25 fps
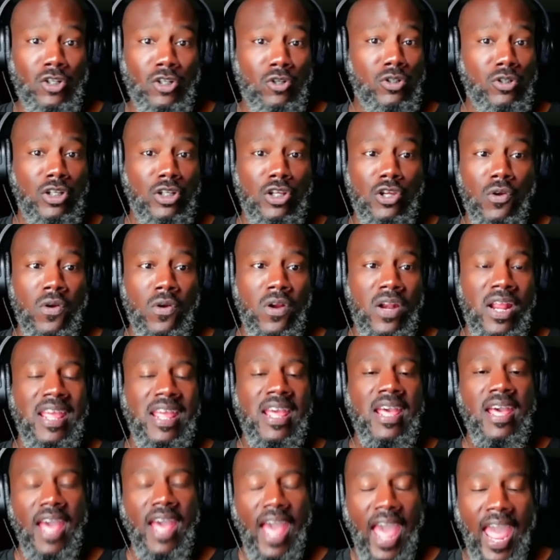security,
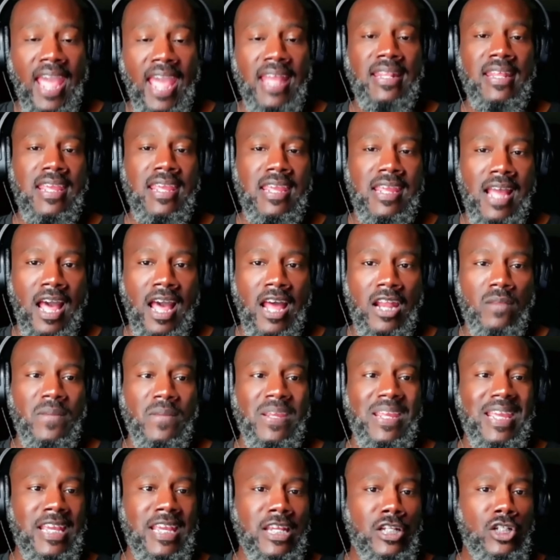and the economy,
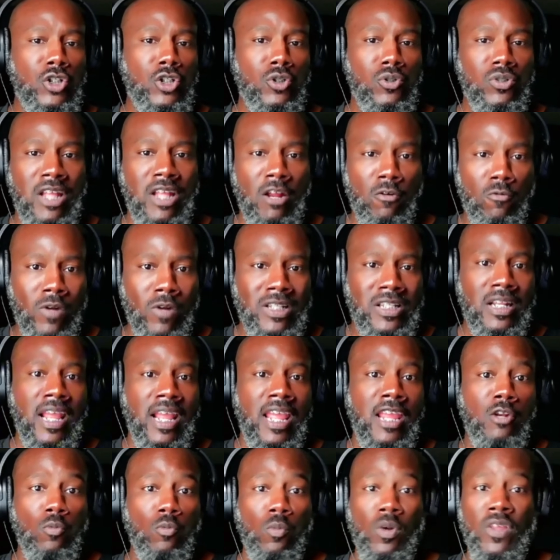issues that
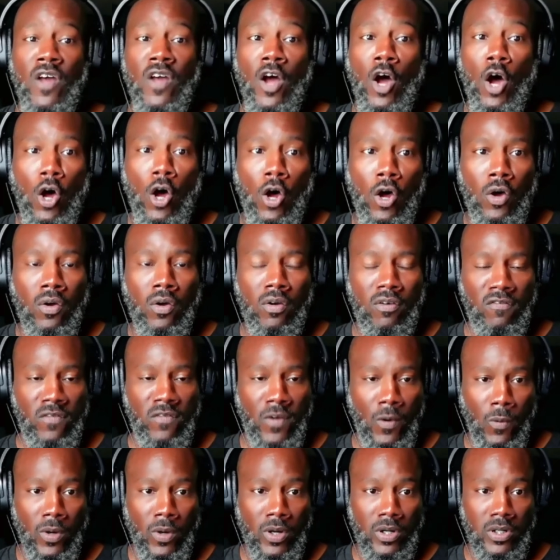resonate with all
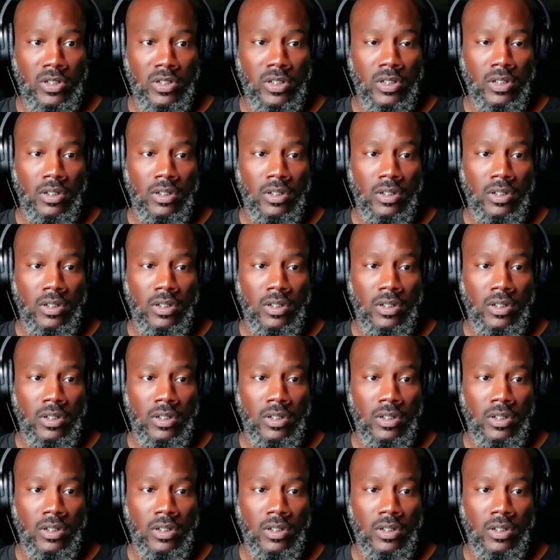voters.